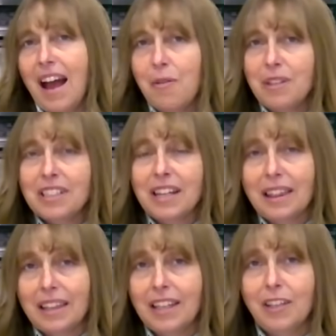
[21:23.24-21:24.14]
I want to
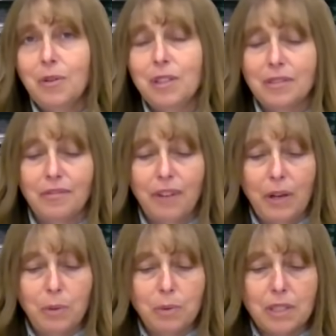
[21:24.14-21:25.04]
say thank you to some
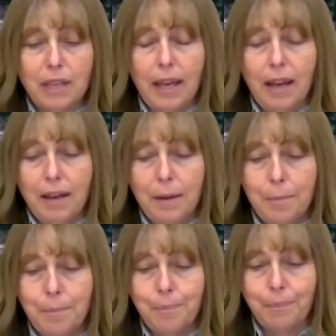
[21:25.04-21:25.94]
folks,
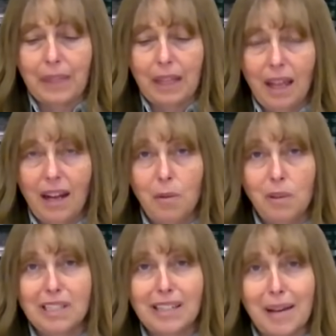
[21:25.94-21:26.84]
and I
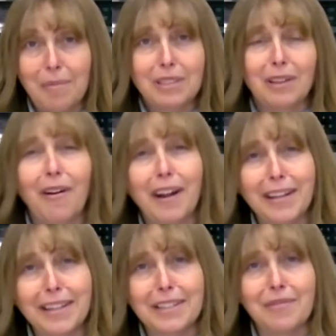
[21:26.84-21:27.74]
want to say I'm
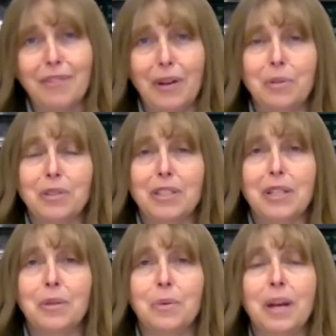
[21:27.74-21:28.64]
sorry to some folks
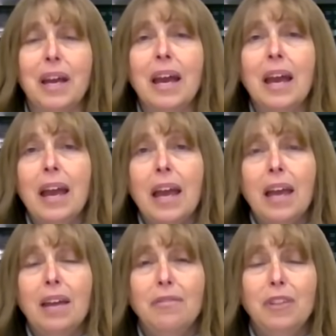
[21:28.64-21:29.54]
too.
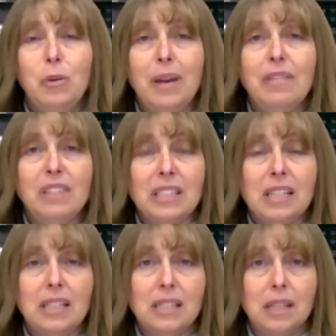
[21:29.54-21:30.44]
If you have
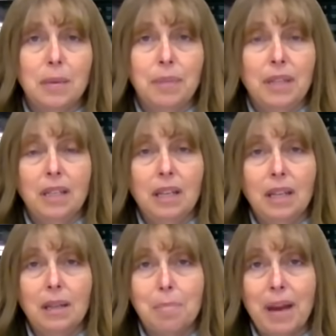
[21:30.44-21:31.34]
sent something
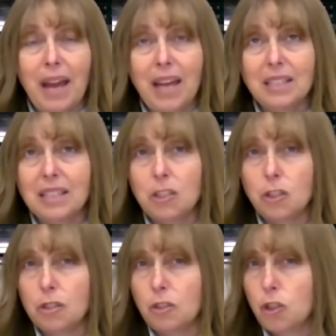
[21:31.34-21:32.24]
in the
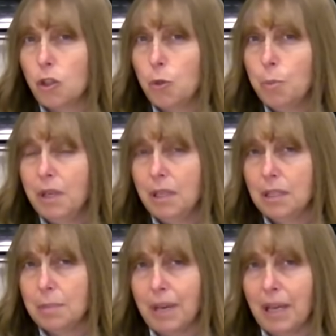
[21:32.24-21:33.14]
past 2
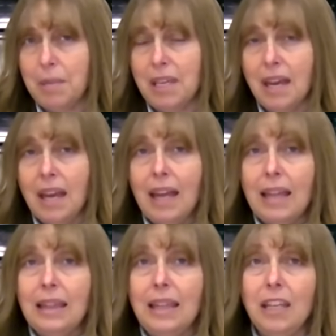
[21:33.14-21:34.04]
months maybe
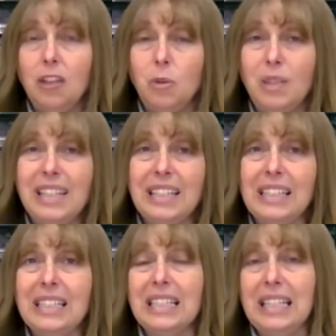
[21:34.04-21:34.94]
that you
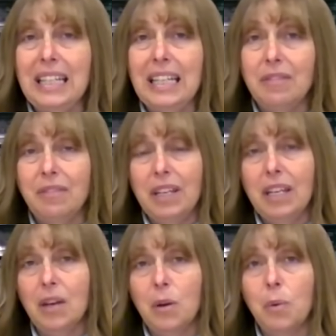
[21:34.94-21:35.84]
didn't see in a
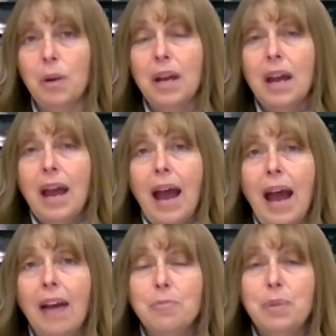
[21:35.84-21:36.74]
video,
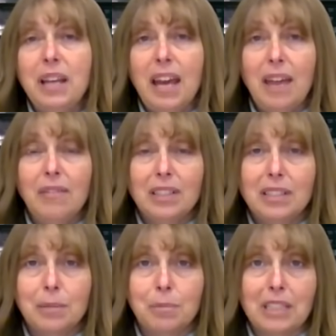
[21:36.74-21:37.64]
I've been having
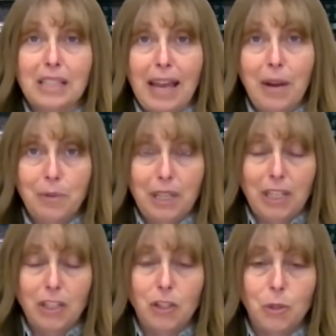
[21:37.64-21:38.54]
some sound
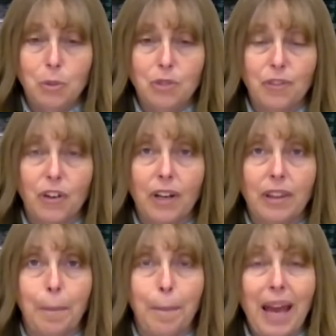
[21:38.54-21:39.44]
issues for
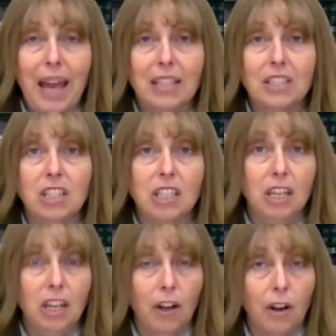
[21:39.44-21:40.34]
the past
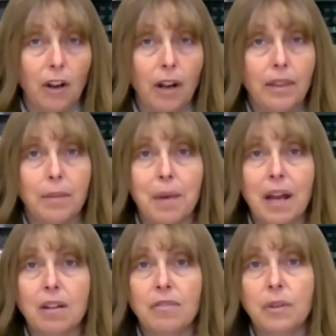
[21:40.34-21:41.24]
year. The
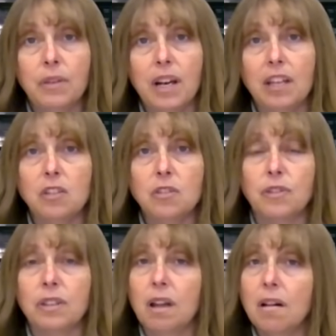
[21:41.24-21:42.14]
microphone that I used
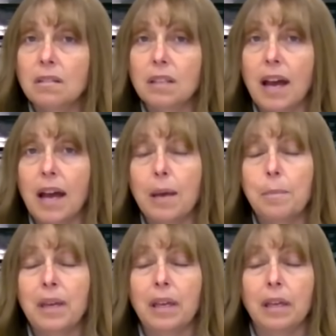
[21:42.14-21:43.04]
for a long
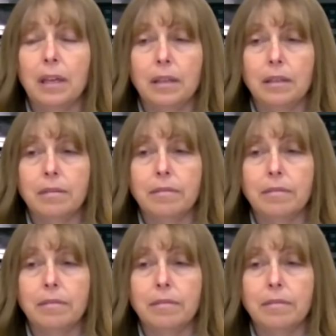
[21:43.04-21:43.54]
time, it